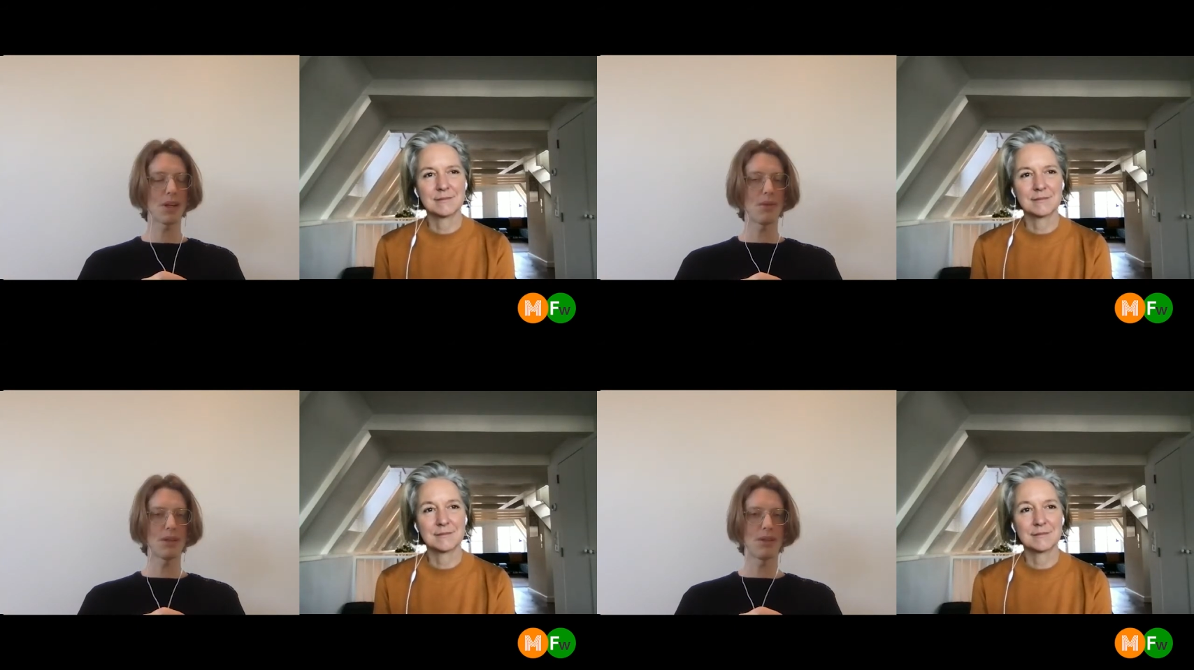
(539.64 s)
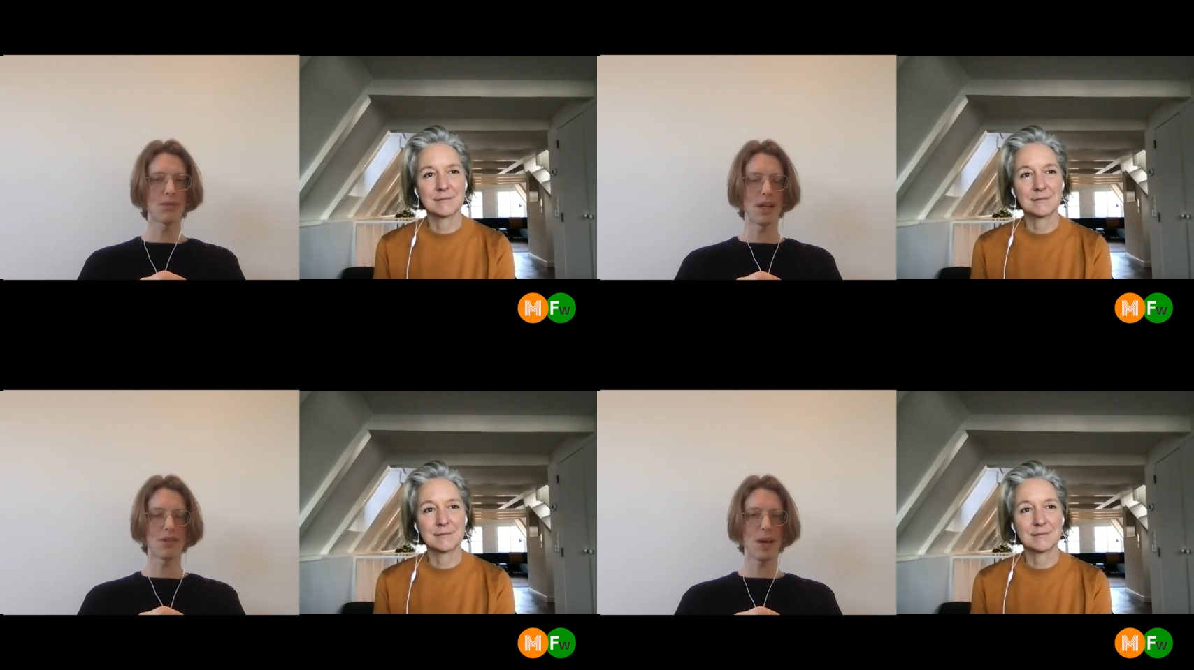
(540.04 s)
Speaker 1: he's a pretty well-known
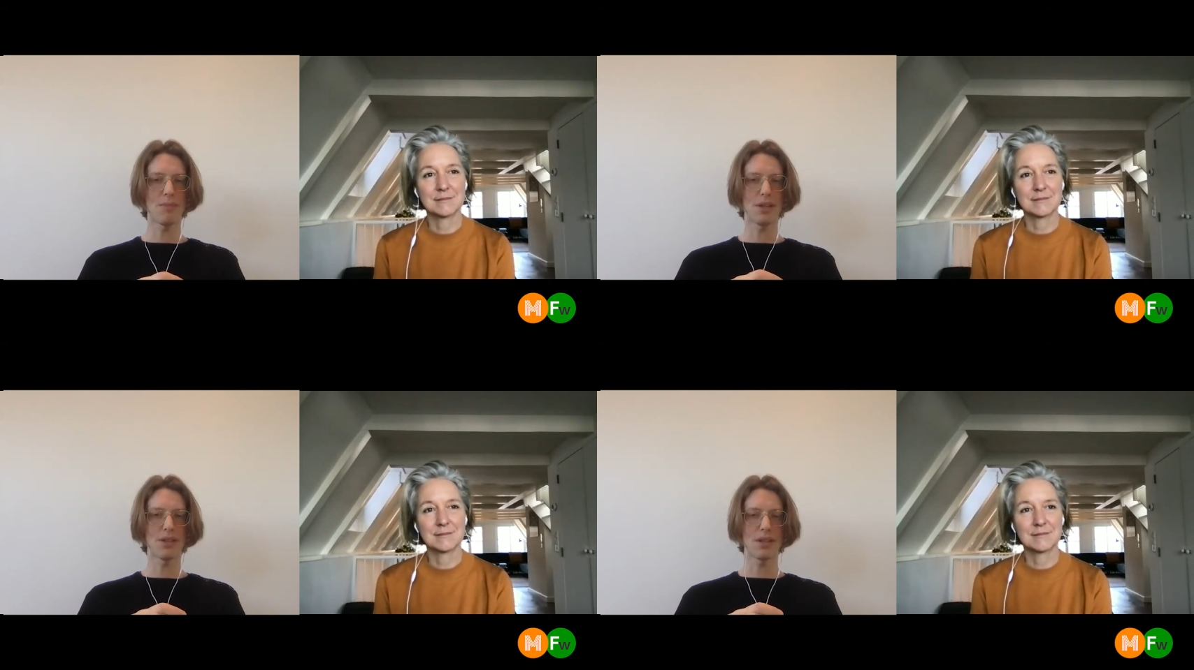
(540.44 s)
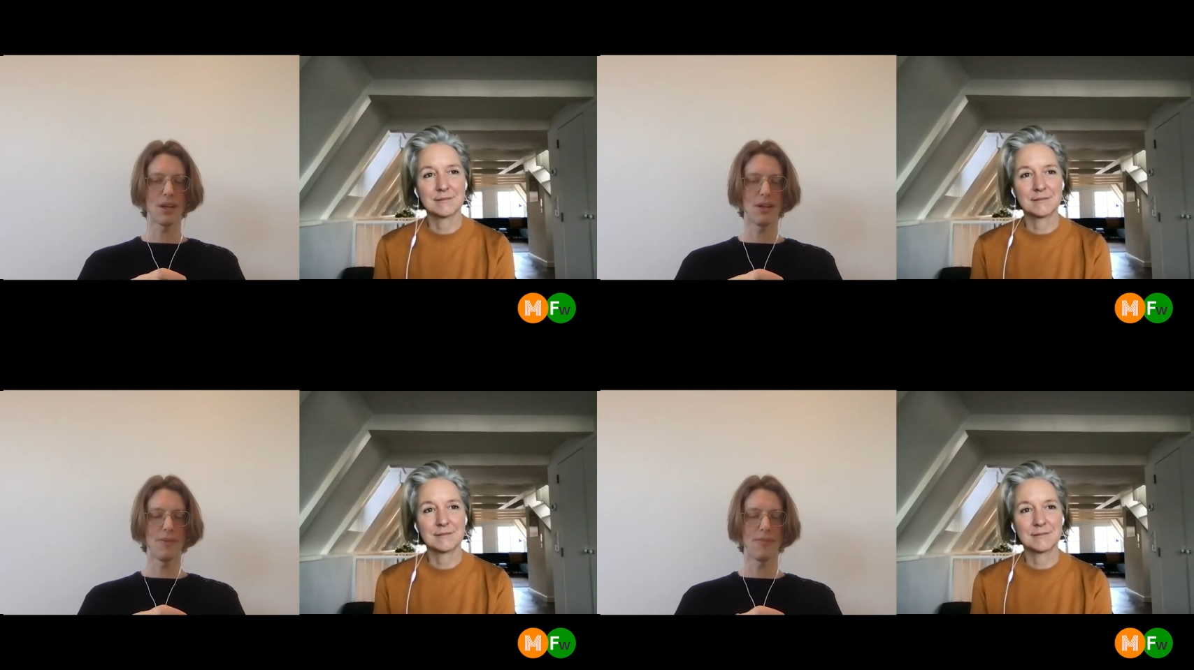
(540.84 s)
writer, Japanese
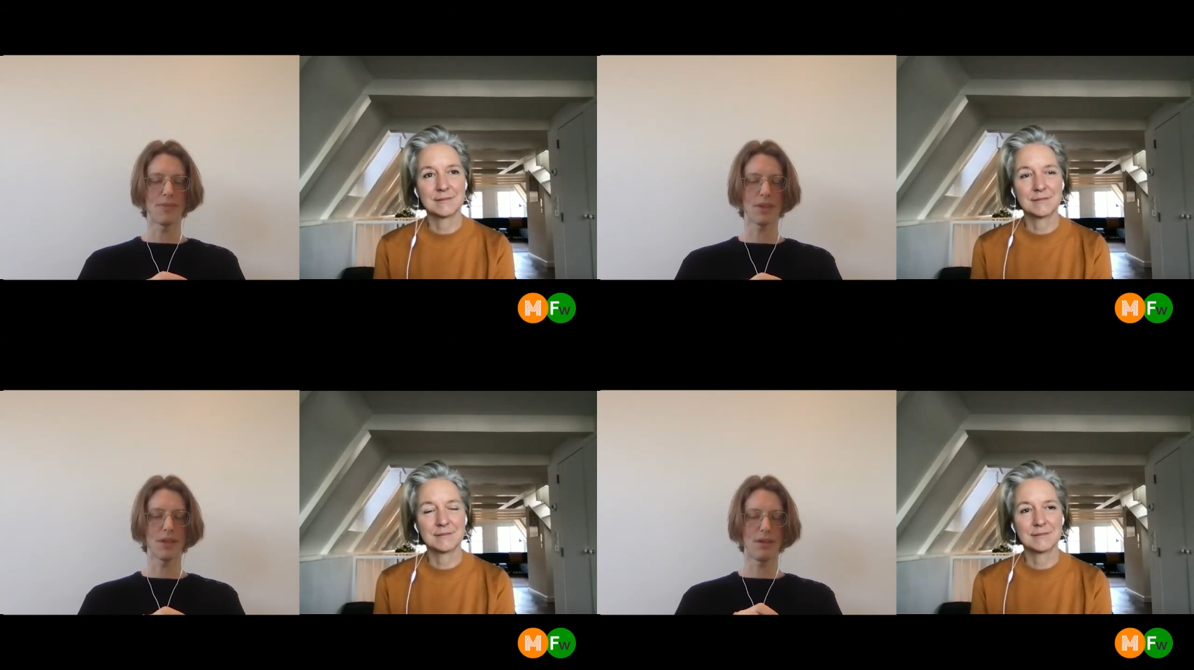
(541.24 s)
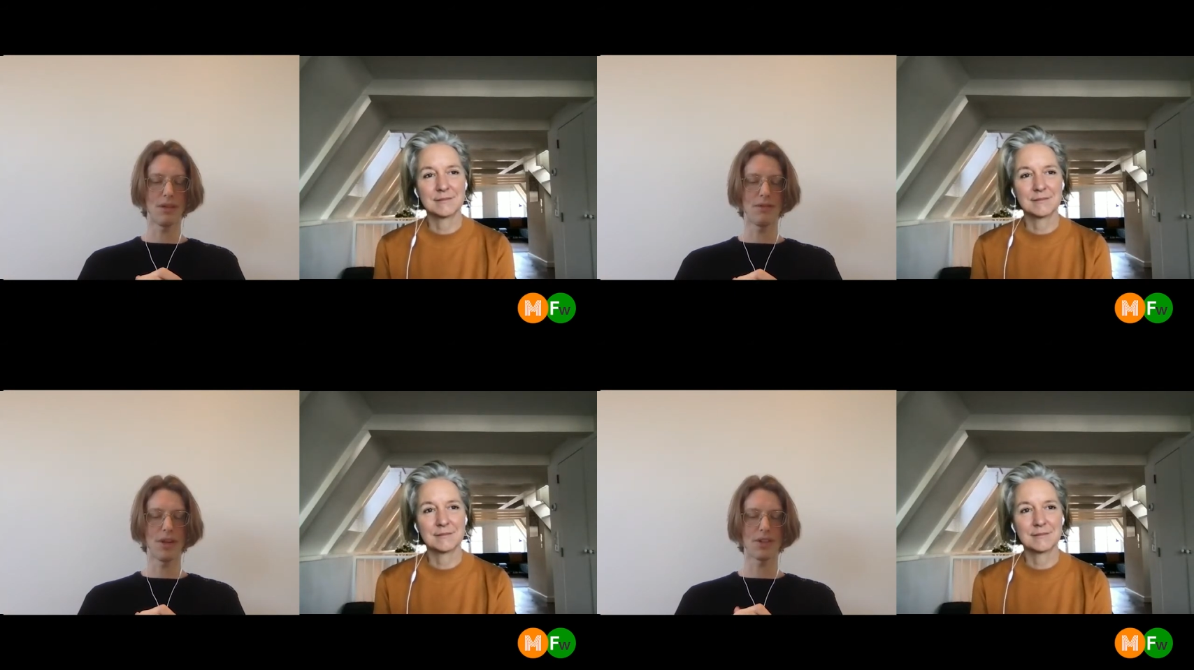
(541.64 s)

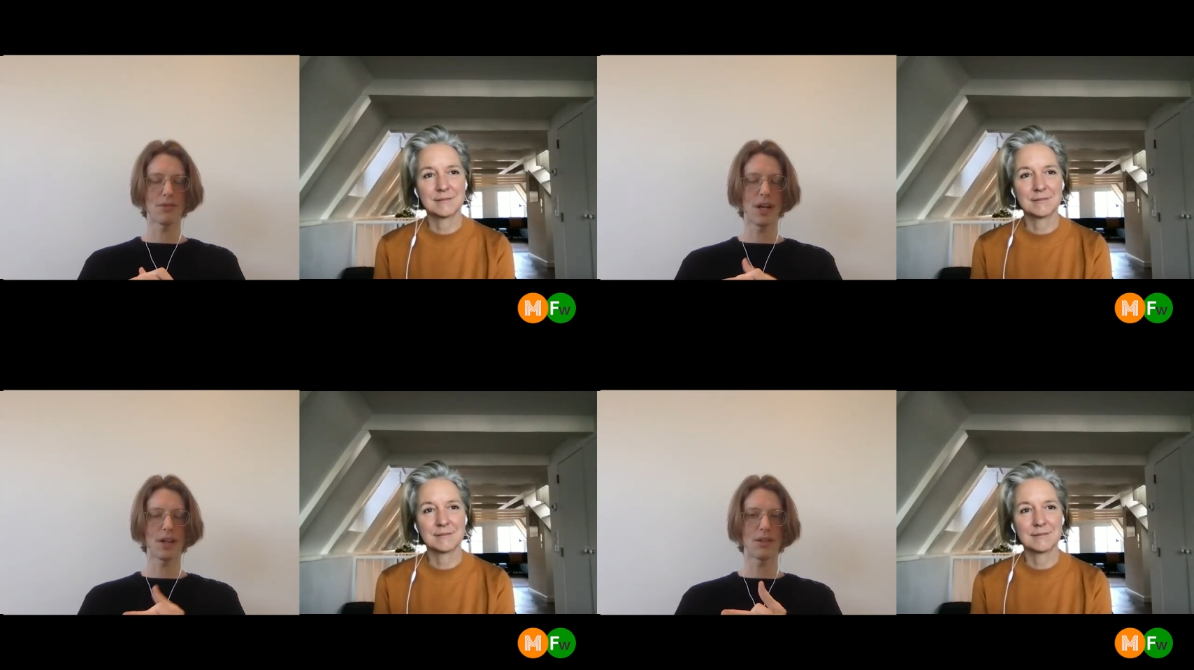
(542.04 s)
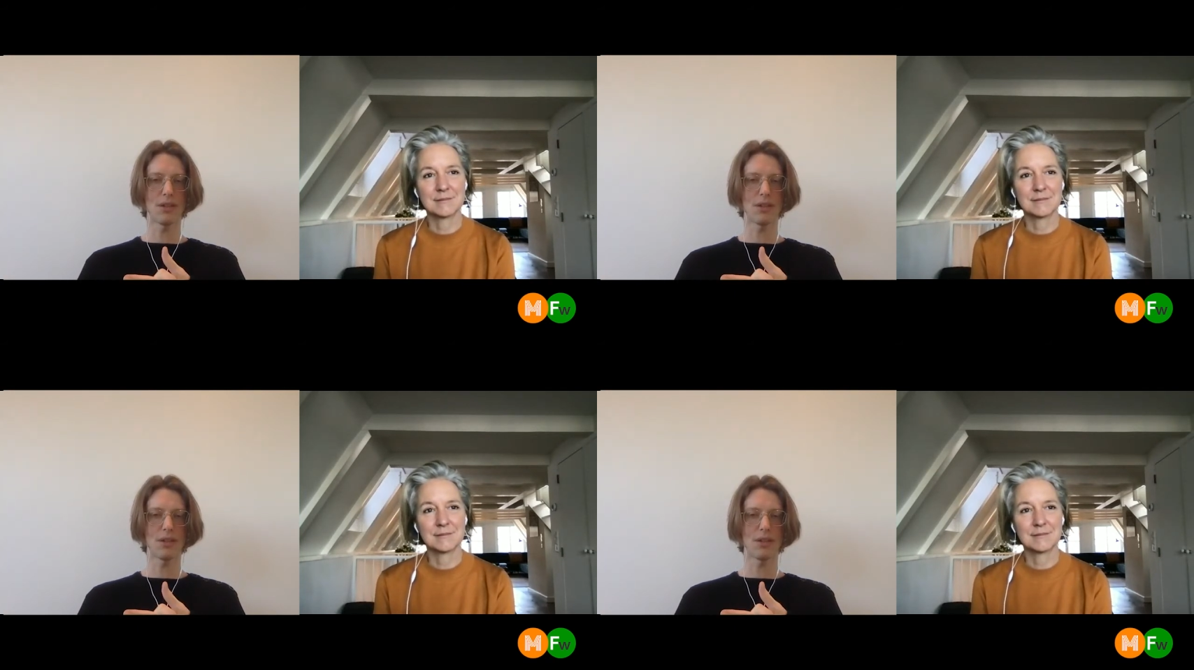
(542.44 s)
fiction writer